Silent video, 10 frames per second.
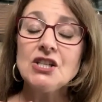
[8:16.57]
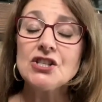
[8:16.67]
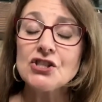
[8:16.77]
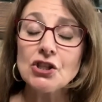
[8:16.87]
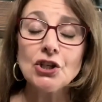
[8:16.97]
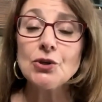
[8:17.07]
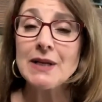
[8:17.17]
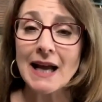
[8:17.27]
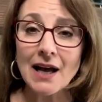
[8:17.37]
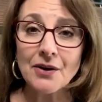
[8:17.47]
to slow
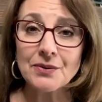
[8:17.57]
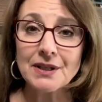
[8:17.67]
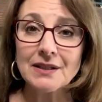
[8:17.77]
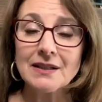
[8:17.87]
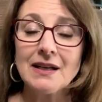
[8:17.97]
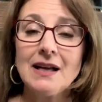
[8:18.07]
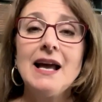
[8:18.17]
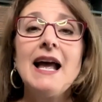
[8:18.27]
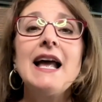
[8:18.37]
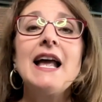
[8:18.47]
down,
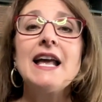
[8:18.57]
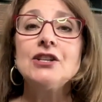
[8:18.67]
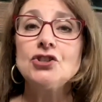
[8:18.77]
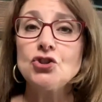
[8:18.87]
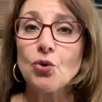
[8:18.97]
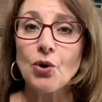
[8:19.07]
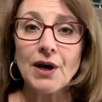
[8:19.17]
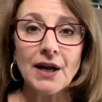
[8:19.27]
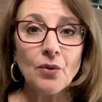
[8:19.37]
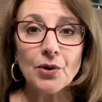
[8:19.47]

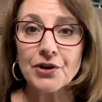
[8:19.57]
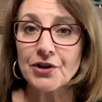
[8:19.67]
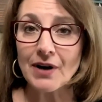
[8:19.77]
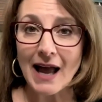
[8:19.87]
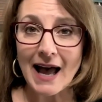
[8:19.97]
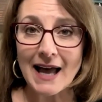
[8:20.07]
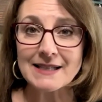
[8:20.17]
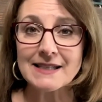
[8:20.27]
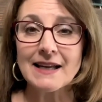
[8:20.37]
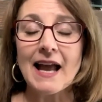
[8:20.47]
enjoy where you're
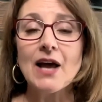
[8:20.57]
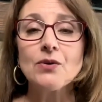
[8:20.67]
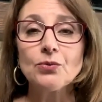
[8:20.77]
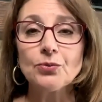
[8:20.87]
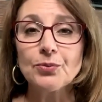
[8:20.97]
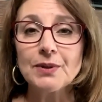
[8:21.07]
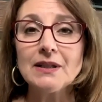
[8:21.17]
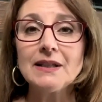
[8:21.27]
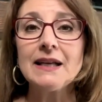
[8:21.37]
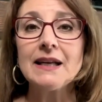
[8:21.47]
at, and
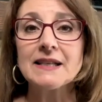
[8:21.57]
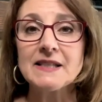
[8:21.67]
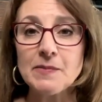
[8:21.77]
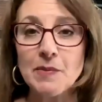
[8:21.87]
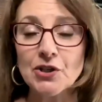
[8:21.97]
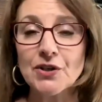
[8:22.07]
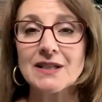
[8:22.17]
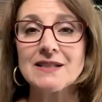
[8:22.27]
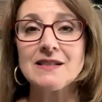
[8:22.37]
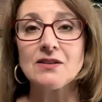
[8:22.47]
really
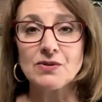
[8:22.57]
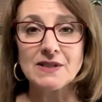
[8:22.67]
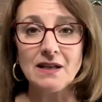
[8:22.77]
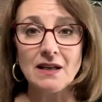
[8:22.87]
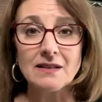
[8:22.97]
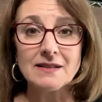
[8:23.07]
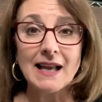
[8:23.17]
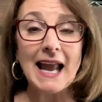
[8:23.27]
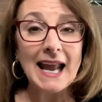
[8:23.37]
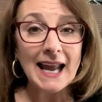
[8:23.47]
experience those cities
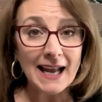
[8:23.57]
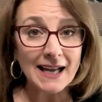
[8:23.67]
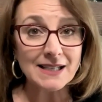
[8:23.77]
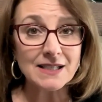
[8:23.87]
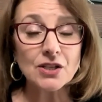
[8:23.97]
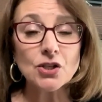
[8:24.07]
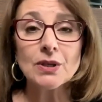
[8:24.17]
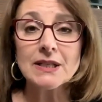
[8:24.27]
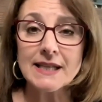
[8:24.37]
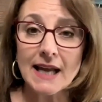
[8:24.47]
and you
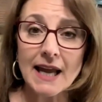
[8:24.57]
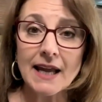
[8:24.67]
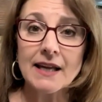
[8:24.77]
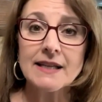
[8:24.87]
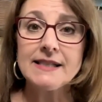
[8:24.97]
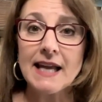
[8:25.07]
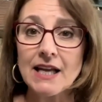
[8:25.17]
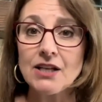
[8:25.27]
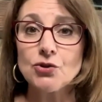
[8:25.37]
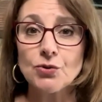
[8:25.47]
can take
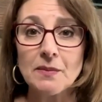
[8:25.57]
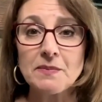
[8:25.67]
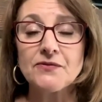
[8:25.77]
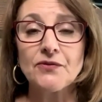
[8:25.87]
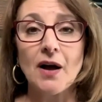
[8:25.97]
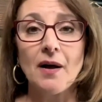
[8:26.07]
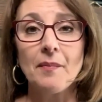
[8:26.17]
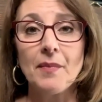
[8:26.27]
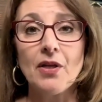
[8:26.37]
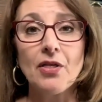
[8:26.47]
day trips
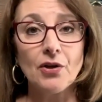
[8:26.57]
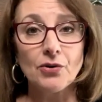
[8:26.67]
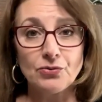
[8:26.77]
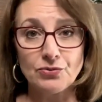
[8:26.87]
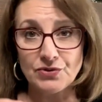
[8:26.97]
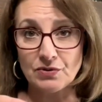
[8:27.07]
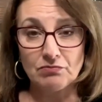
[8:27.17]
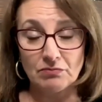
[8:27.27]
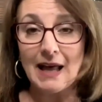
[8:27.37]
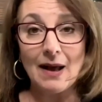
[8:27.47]
from those
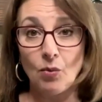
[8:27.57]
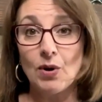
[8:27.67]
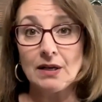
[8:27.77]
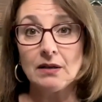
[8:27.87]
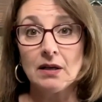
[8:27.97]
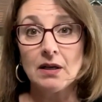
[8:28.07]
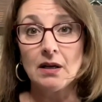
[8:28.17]
that one